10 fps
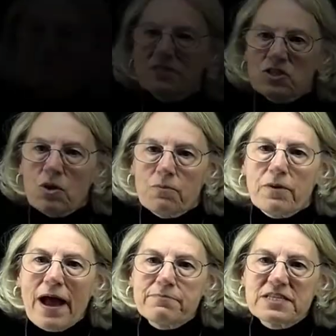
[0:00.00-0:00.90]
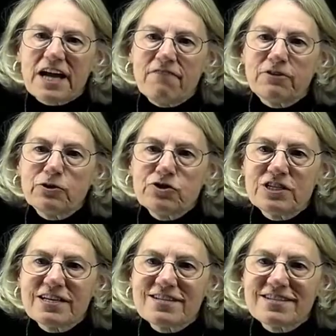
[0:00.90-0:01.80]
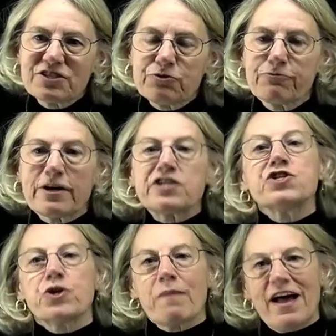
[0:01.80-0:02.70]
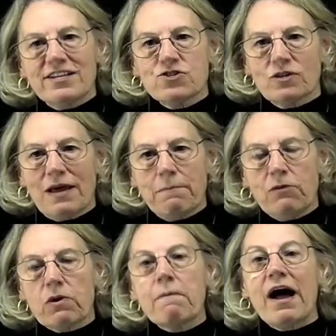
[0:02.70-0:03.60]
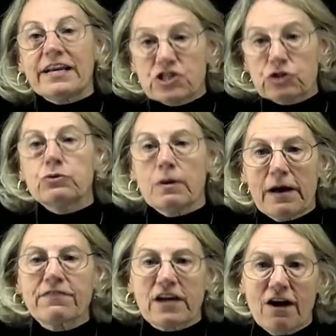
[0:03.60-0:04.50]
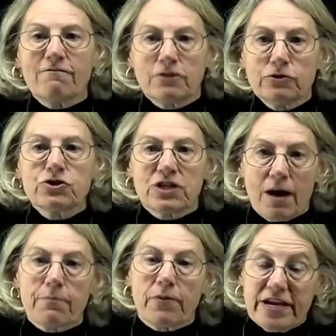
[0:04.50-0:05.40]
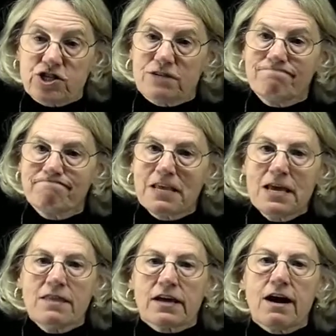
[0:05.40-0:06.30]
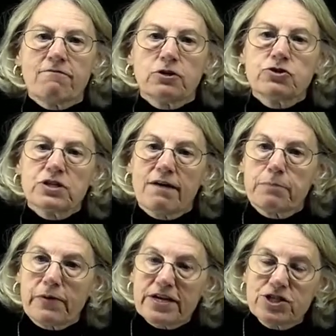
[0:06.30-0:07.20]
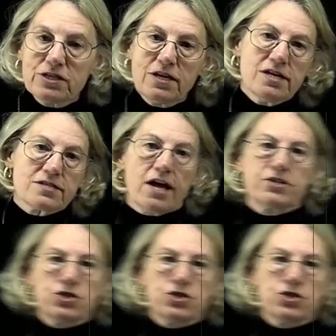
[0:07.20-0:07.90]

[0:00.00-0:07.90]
So perhaps the convolution isn't too fresh in your mind, so let me remind you about the convolution operation. The convolution operation is on